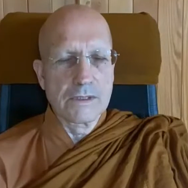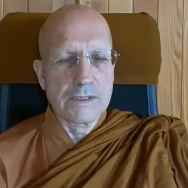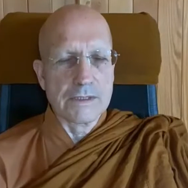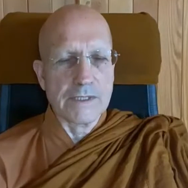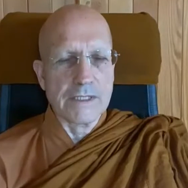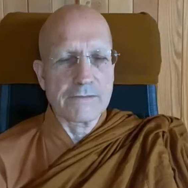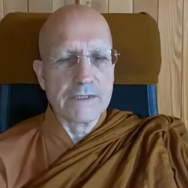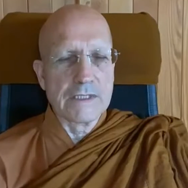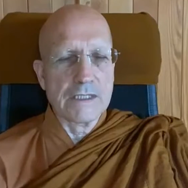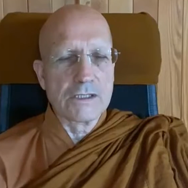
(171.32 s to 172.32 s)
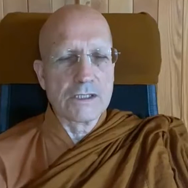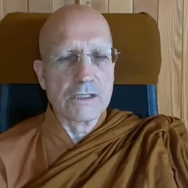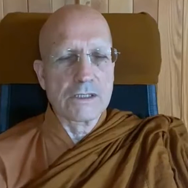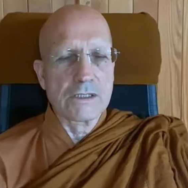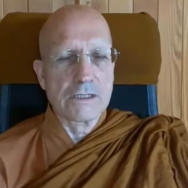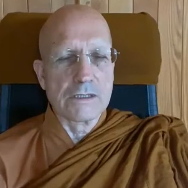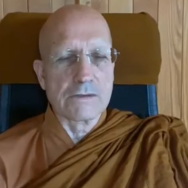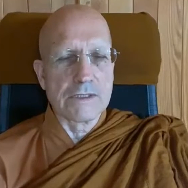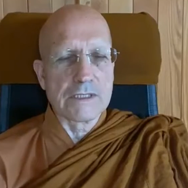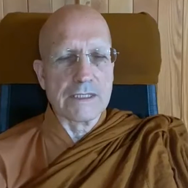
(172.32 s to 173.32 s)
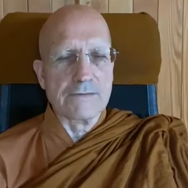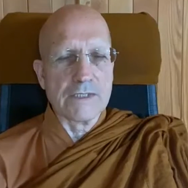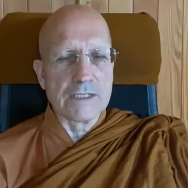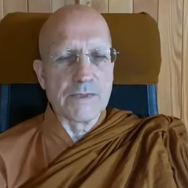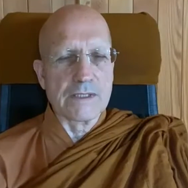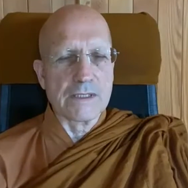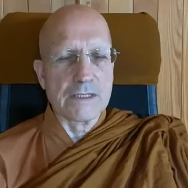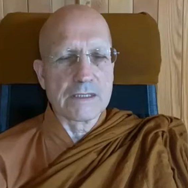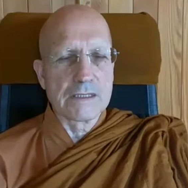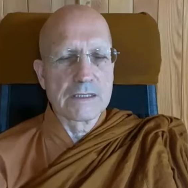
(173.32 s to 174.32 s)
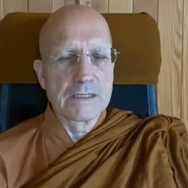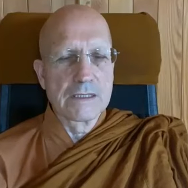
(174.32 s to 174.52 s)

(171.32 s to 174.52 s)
as we give attention and receive experience.